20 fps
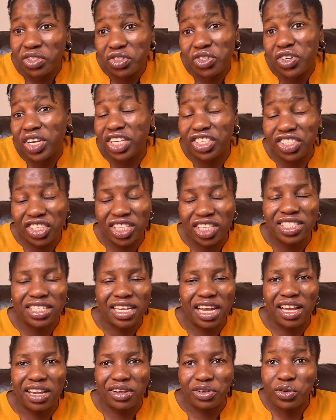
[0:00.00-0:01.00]
can just
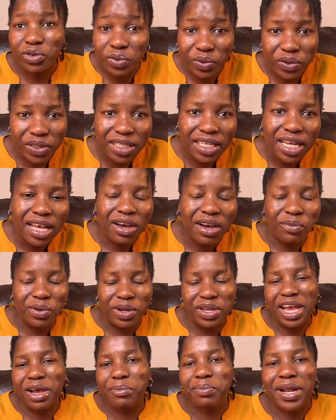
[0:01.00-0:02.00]
use
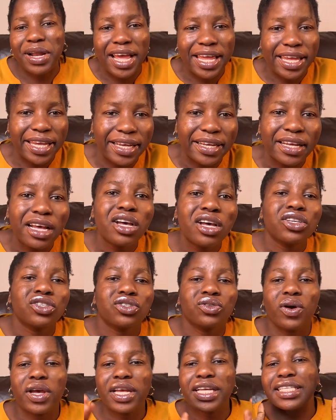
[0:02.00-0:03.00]
when you're applying.
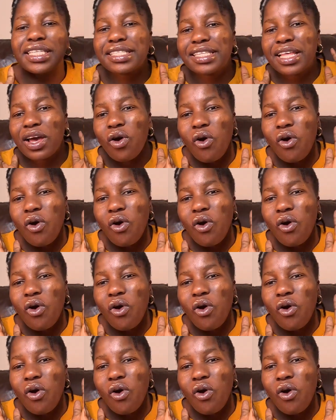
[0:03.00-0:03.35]
So it's the